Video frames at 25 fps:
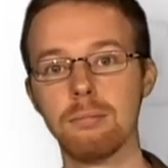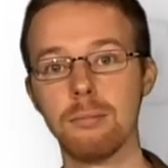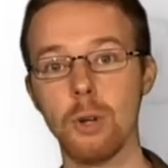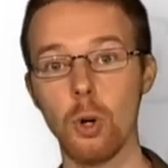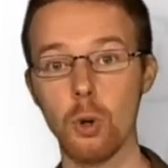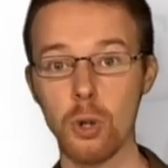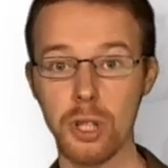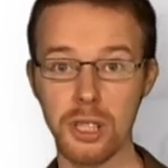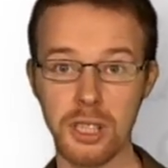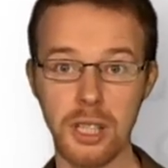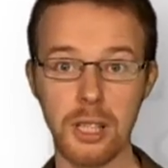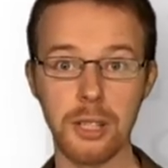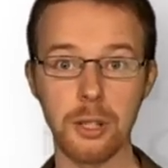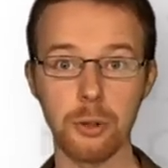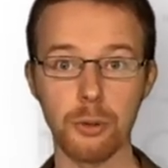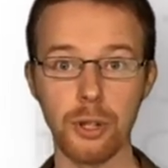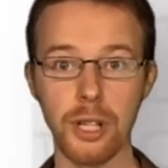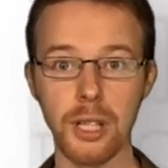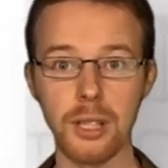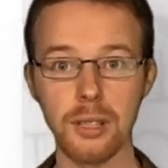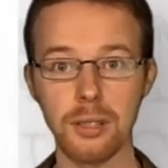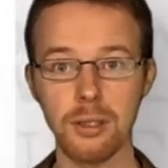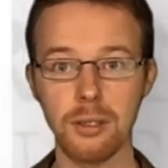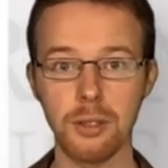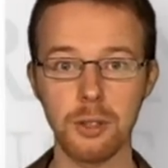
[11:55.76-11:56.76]
or at any
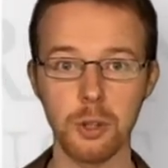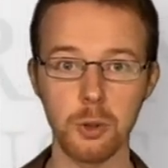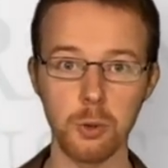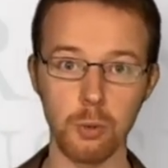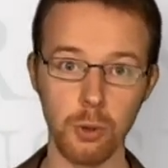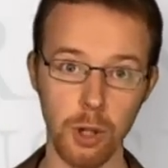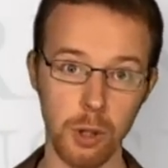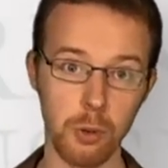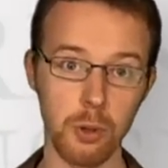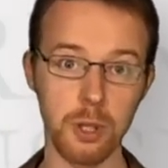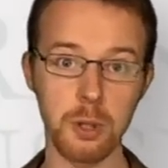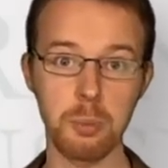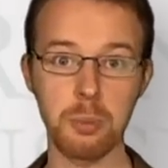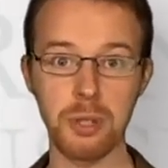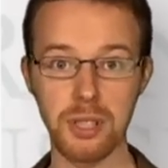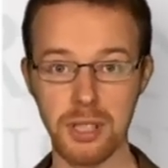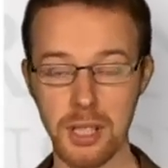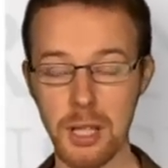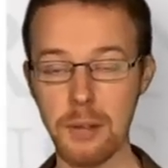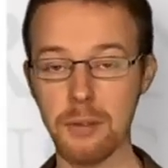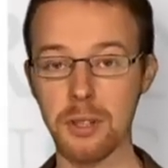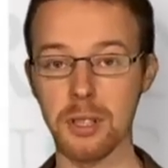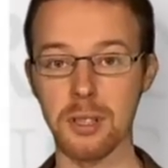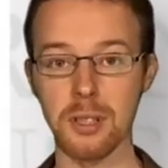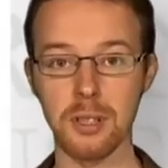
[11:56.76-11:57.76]
rate to what was
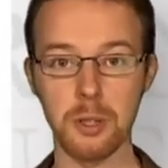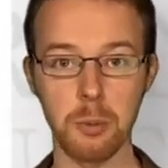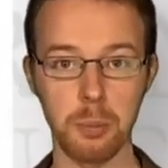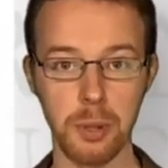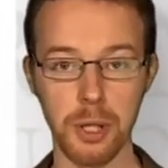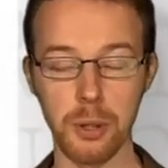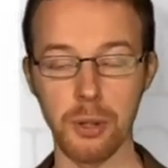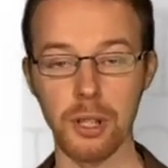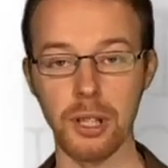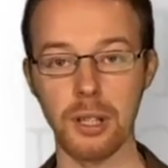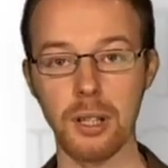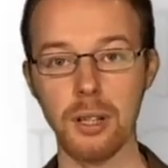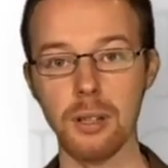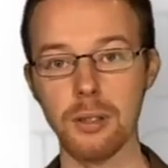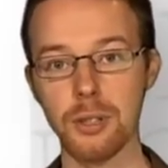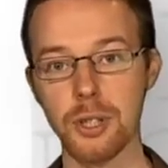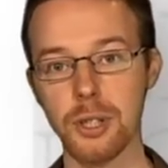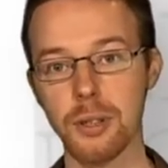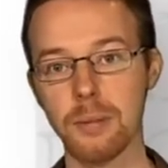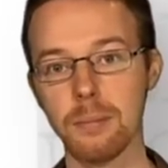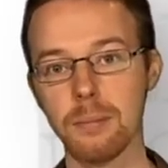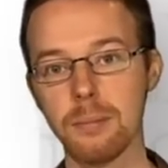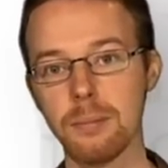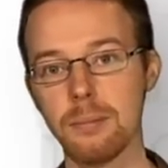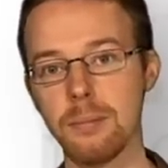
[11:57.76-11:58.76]
perceived as a superior culture.